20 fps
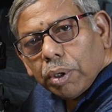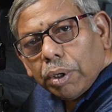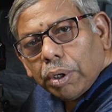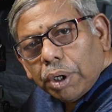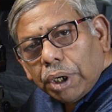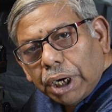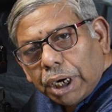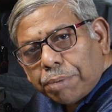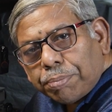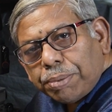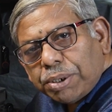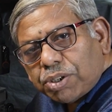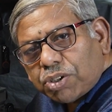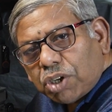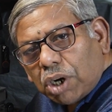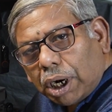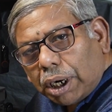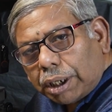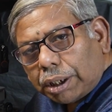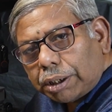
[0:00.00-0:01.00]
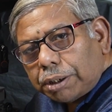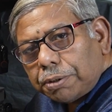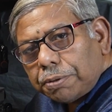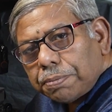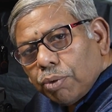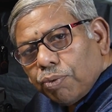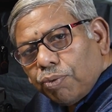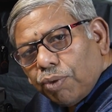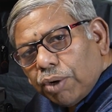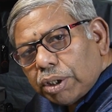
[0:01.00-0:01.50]
Let me start.
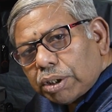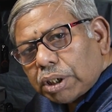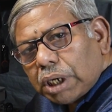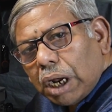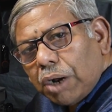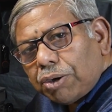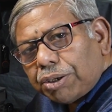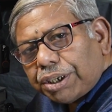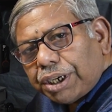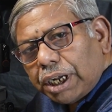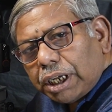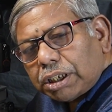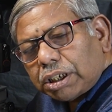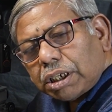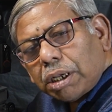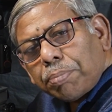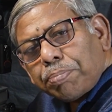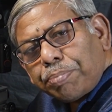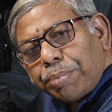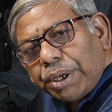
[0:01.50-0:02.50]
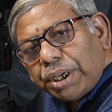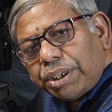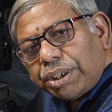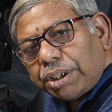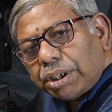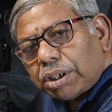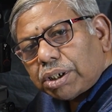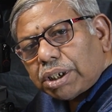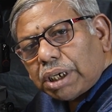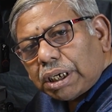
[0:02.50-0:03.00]
First I'll take some
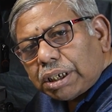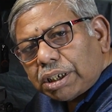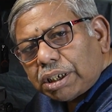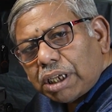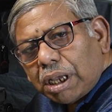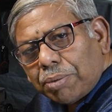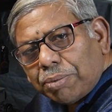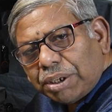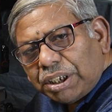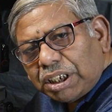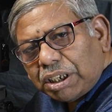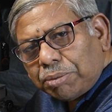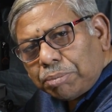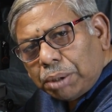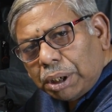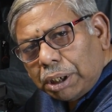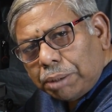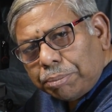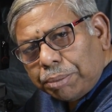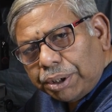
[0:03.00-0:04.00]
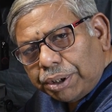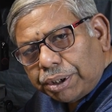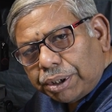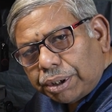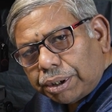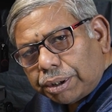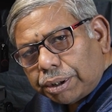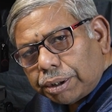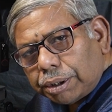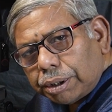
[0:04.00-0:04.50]
pictures at
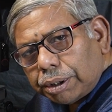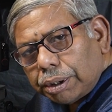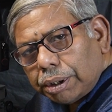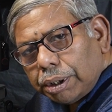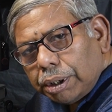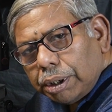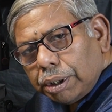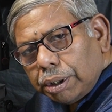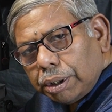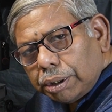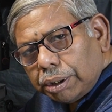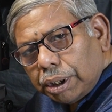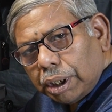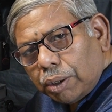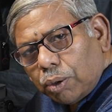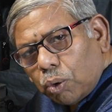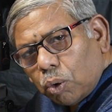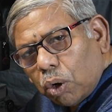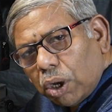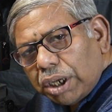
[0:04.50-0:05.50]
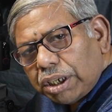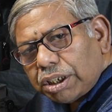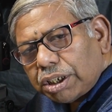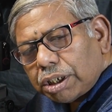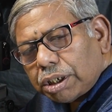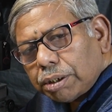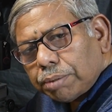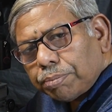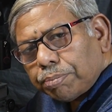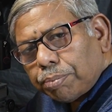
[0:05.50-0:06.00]
70mm, the
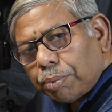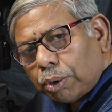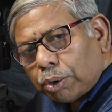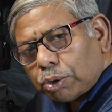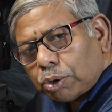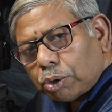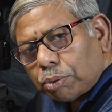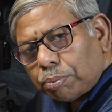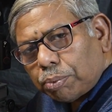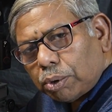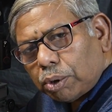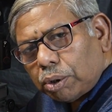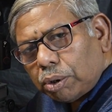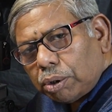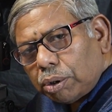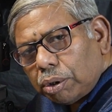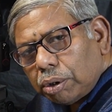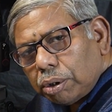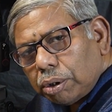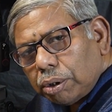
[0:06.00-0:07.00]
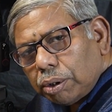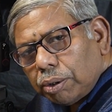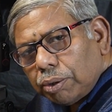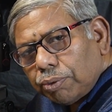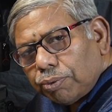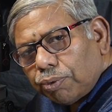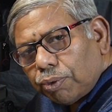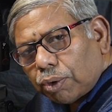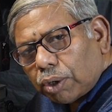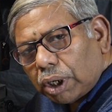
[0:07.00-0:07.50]
lowest possible
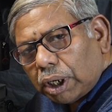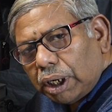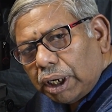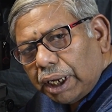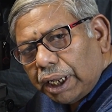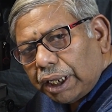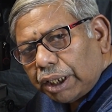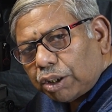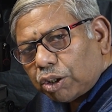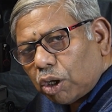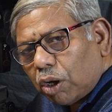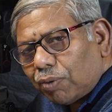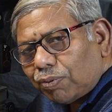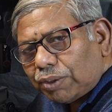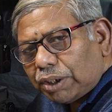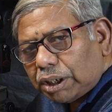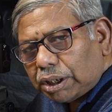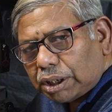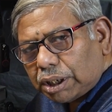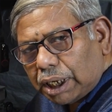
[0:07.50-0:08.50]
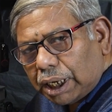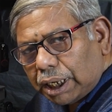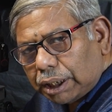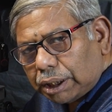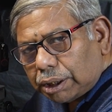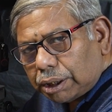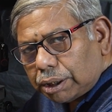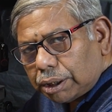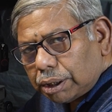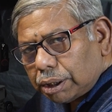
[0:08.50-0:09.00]
focal length of this
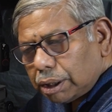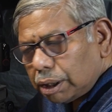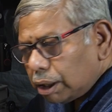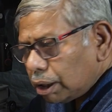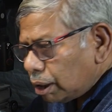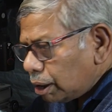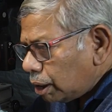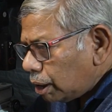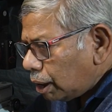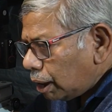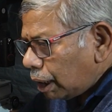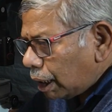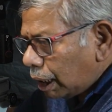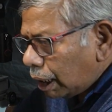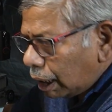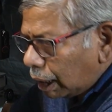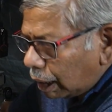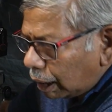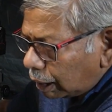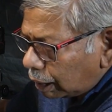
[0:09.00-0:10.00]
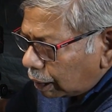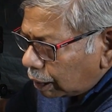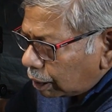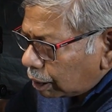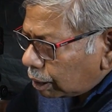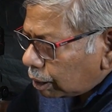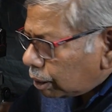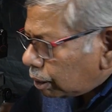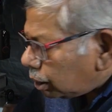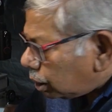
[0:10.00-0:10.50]
lens, and
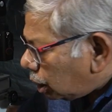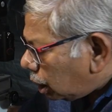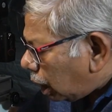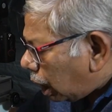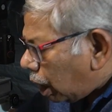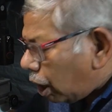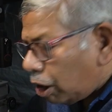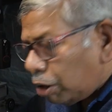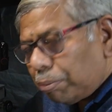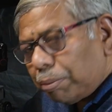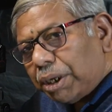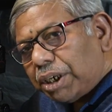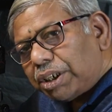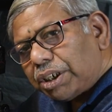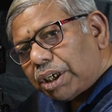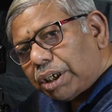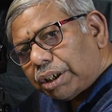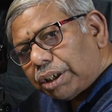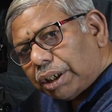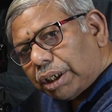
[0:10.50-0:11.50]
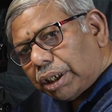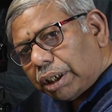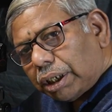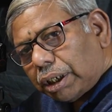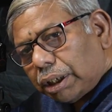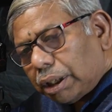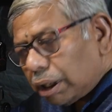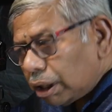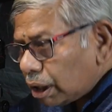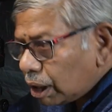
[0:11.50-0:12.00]
I'll measure the
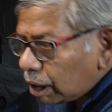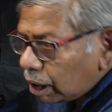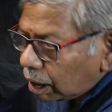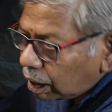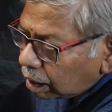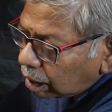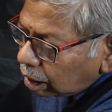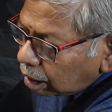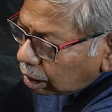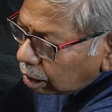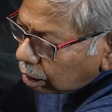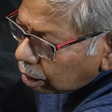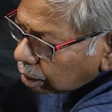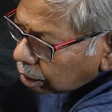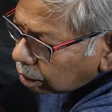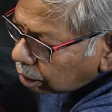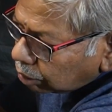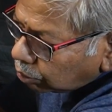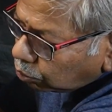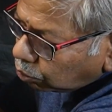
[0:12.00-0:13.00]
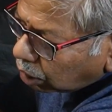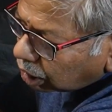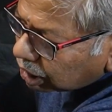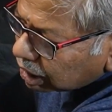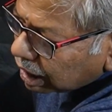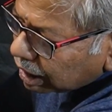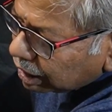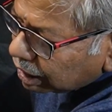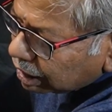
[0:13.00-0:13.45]
working